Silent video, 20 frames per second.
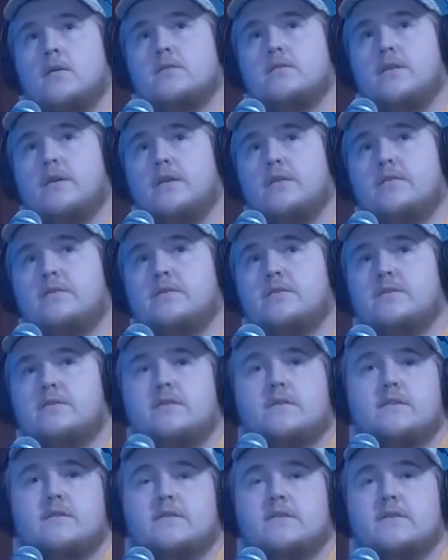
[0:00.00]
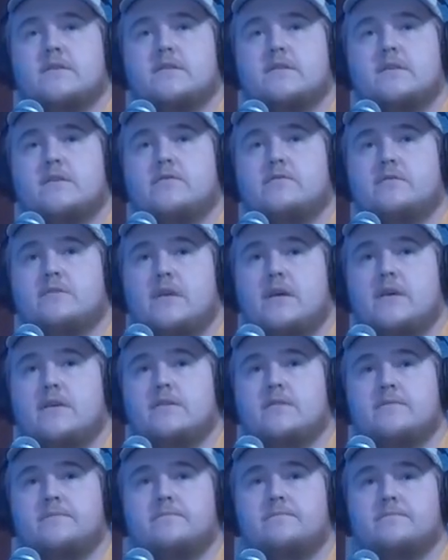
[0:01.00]
So I use this as an excuse
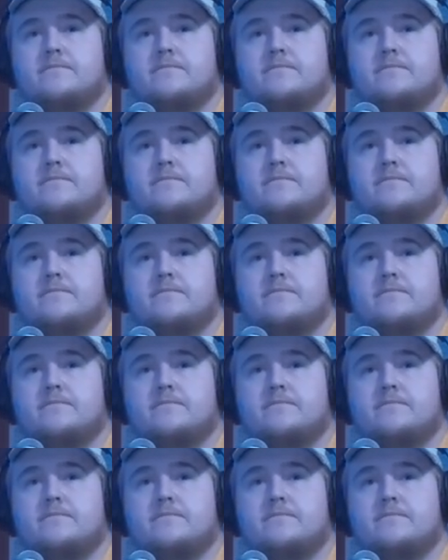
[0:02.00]
as,